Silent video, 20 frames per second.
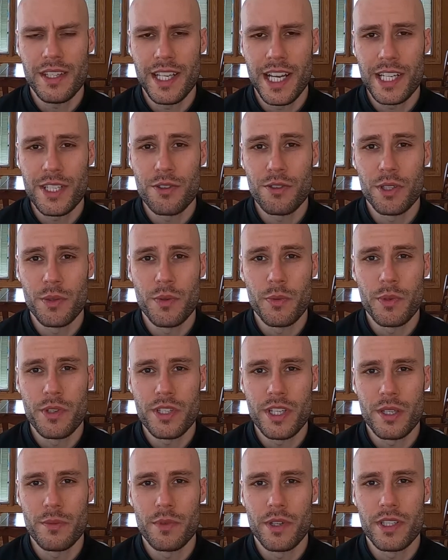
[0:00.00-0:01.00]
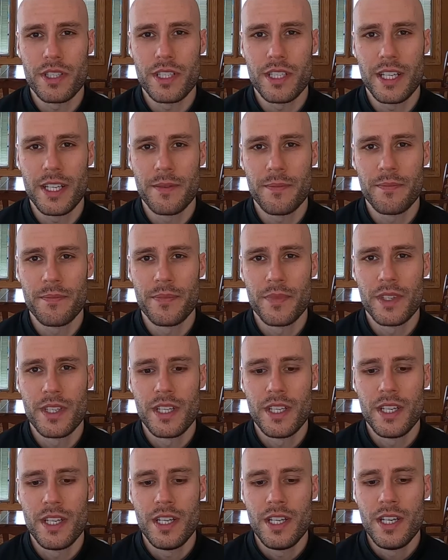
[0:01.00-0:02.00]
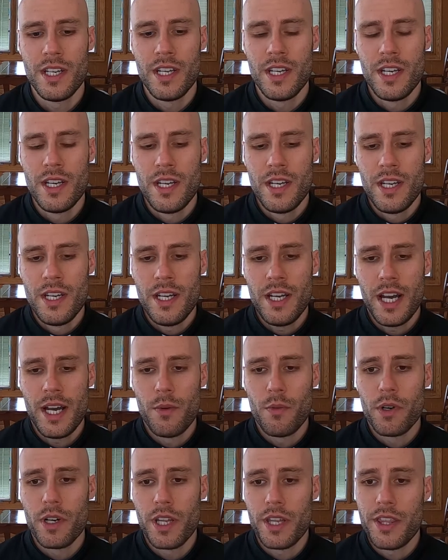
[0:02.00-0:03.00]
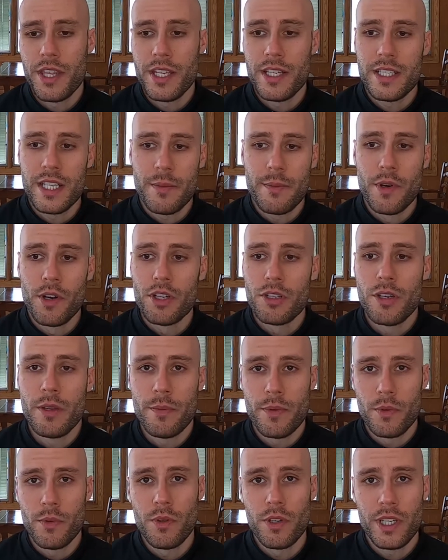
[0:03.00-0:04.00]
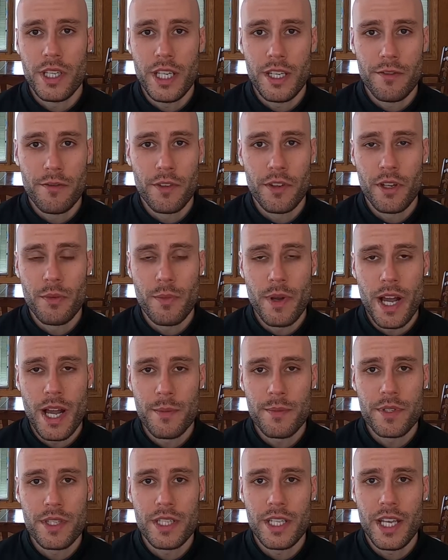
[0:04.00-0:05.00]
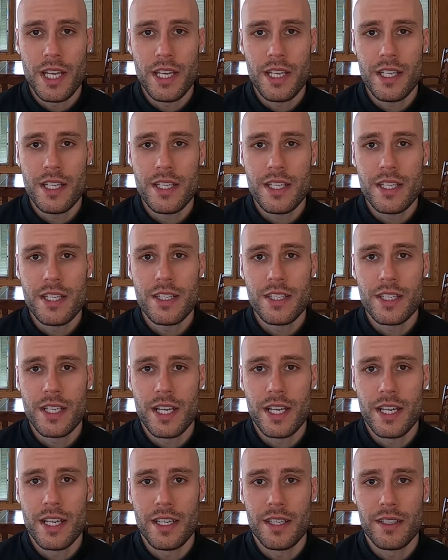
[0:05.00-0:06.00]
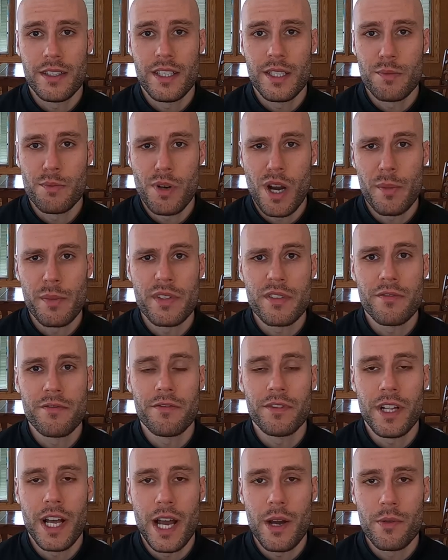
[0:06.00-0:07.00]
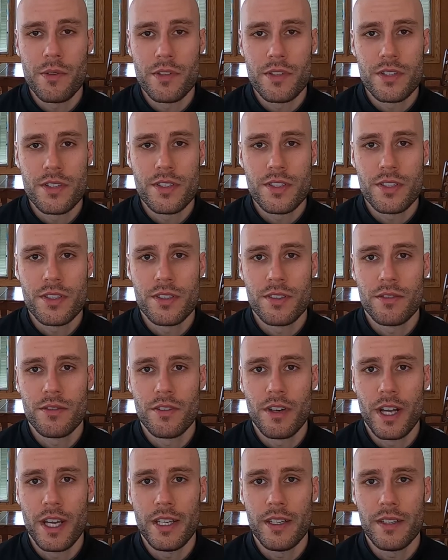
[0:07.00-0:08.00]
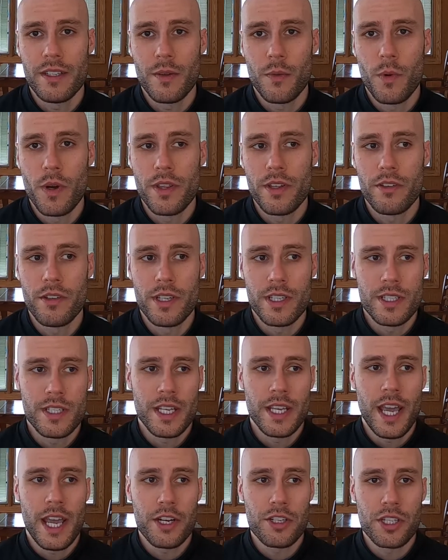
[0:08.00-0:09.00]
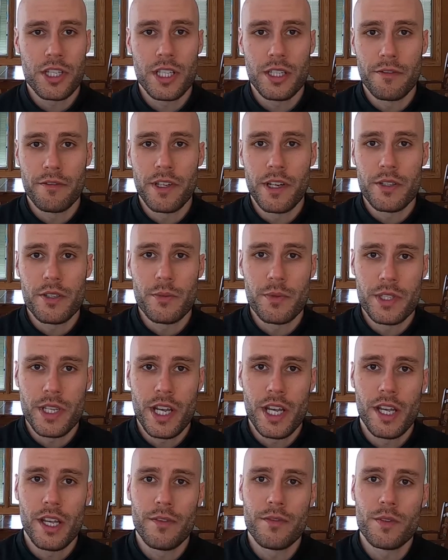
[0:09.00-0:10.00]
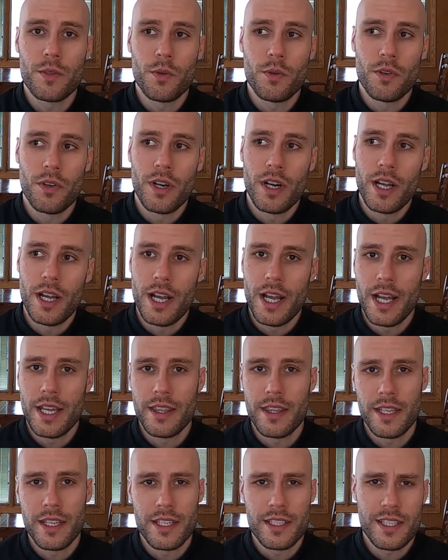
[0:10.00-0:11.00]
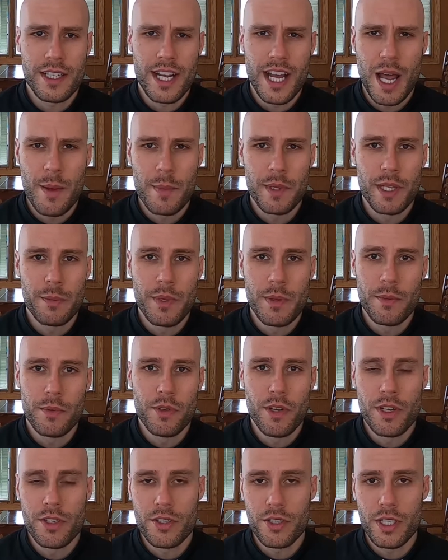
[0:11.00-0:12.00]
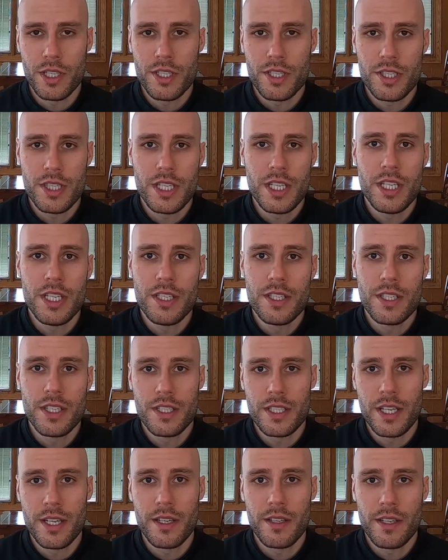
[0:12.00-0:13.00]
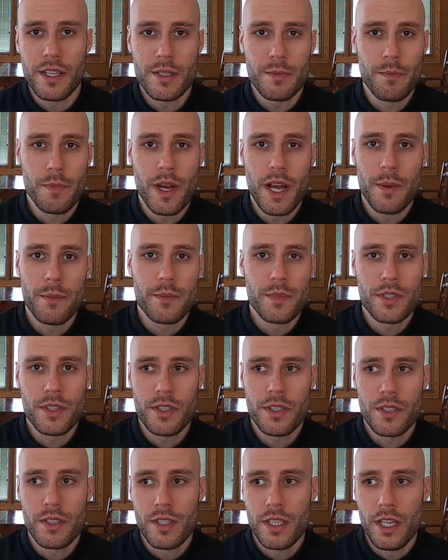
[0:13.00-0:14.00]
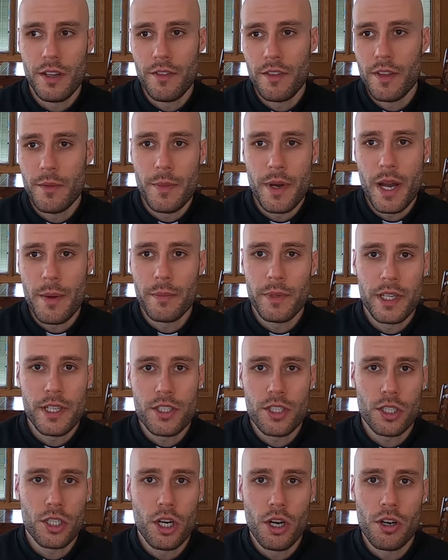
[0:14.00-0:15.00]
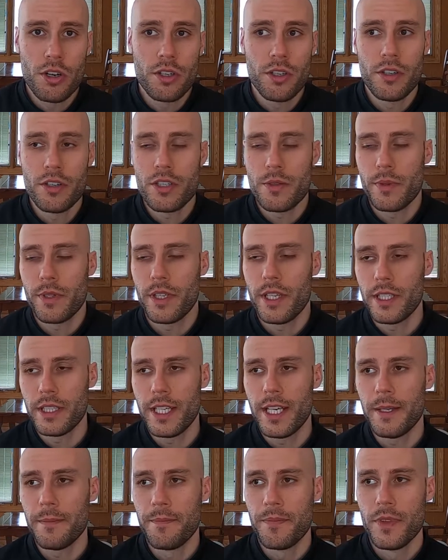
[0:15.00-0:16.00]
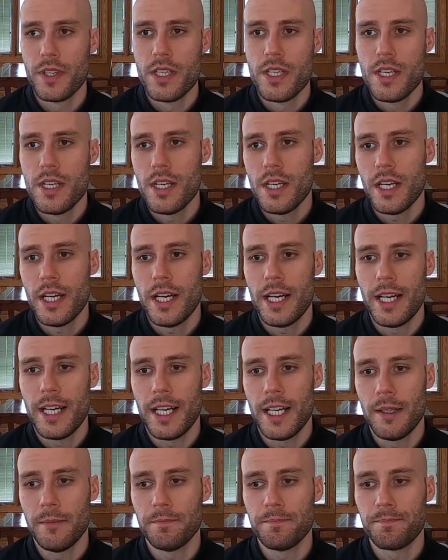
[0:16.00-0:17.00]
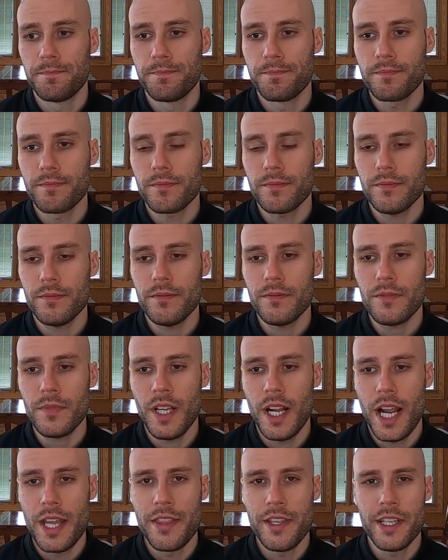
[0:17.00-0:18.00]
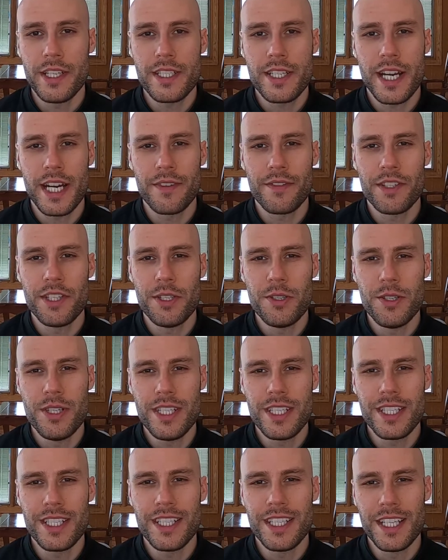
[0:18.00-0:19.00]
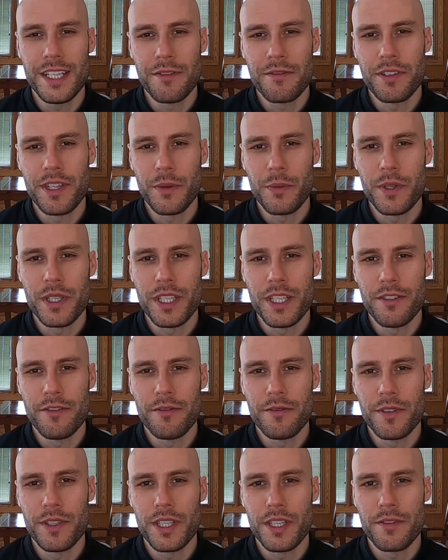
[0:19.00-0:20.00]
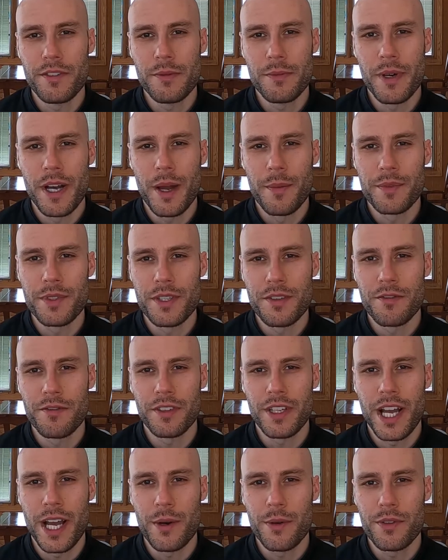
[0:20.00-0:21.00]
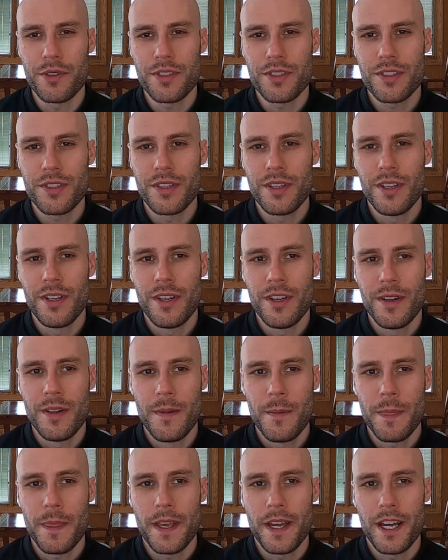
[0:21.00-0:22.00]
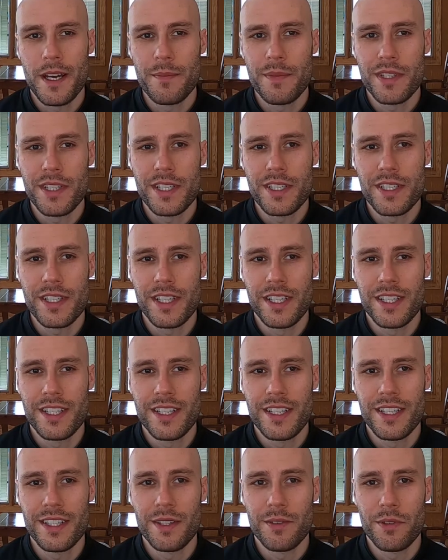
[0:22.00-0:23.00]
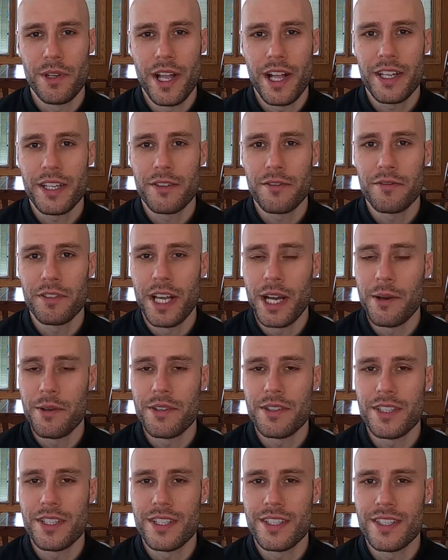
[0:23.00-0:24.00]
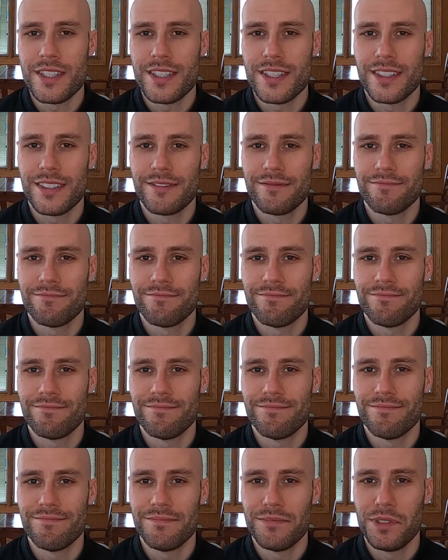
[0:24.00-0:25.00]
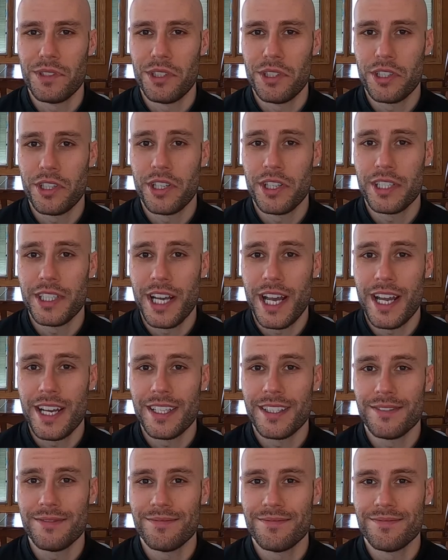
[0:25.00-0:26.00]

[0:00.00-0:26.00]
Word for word: think that's really what we celebrate today. One of the things that most people will get for their moms today is probably some flowers, right? Whether it's they actually get the flowers themselves, or I think it's common that people also get seeds because moms, if the mom likes to garden or something like that. I think it's kind of a unique gift that we give to moms is flowers, because the reality of flowers is they're gonna die,